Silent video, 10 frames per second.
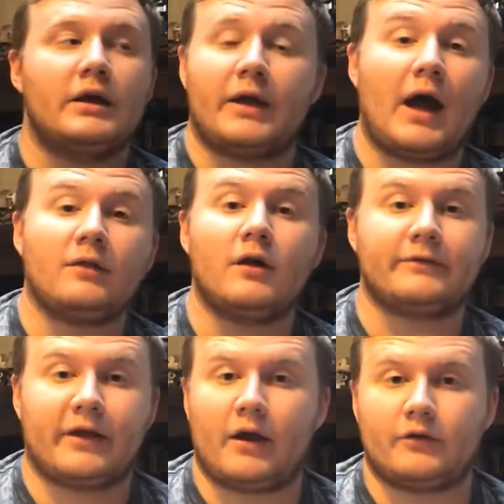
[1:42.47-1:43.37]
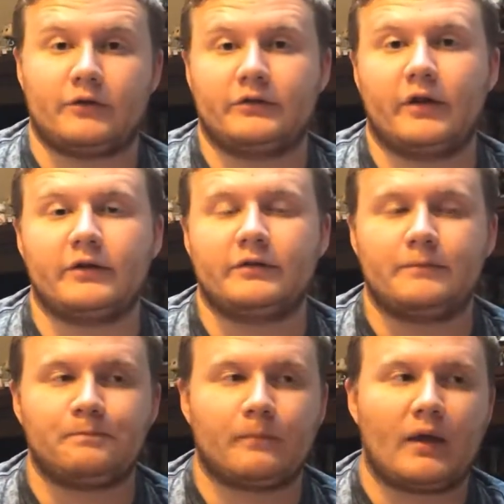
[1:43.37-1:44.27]
Now, I love character studies,
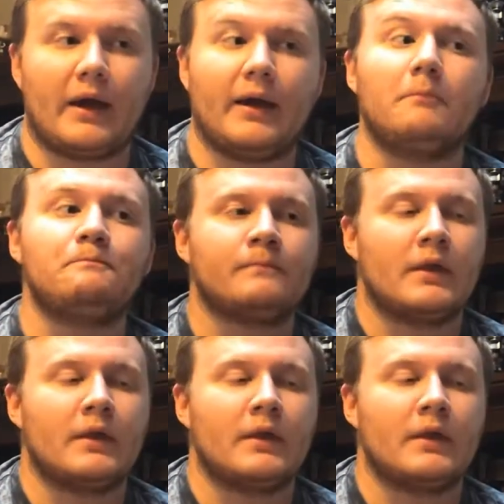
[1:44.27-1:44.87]
and